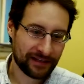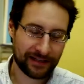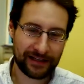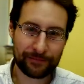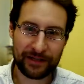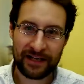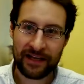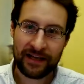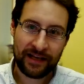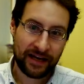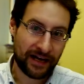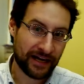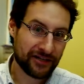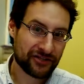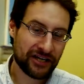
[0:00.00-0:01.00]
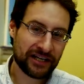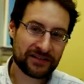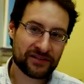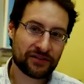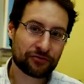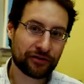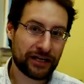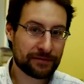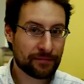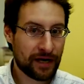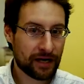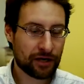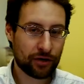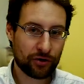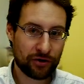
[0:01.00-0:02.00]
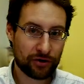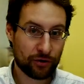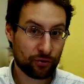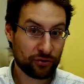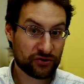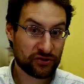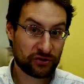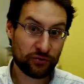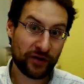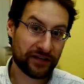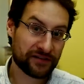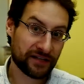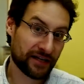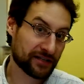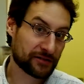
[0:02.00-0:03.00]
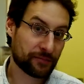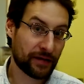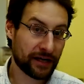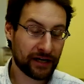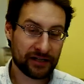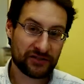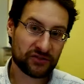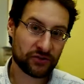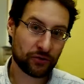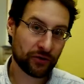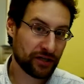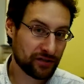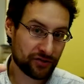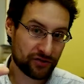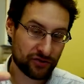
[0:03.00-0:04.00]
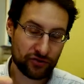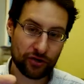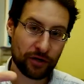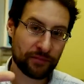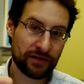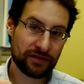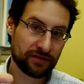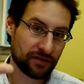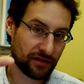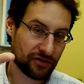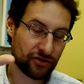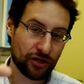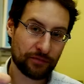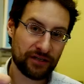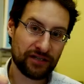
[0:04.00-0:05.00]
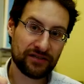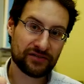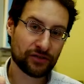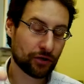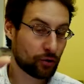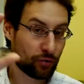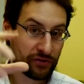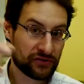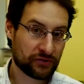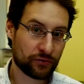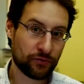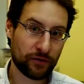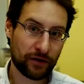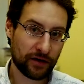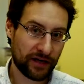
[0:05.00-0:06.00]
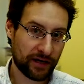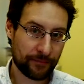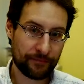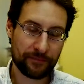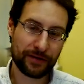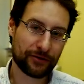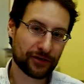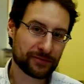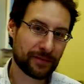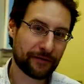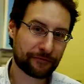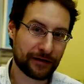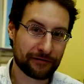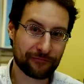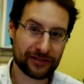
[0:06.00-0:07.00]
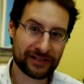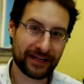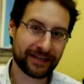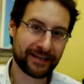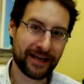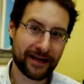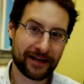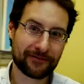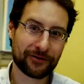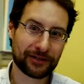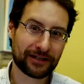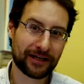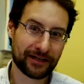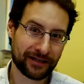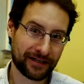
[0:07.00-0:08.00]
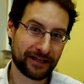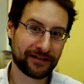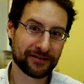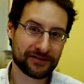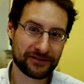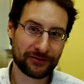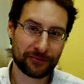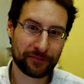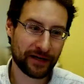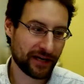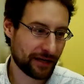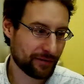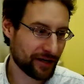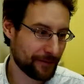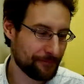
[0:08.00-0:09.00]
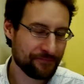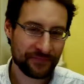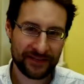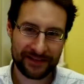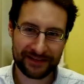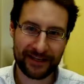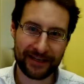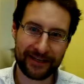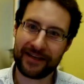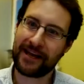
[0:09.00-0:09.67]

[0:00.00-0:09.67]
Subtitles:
a little bit. I checked the trademark, OS 2 is expired. So in Germany, the OS 2, because my friend was like, yeah, good luck getting sued by IBM. It's like,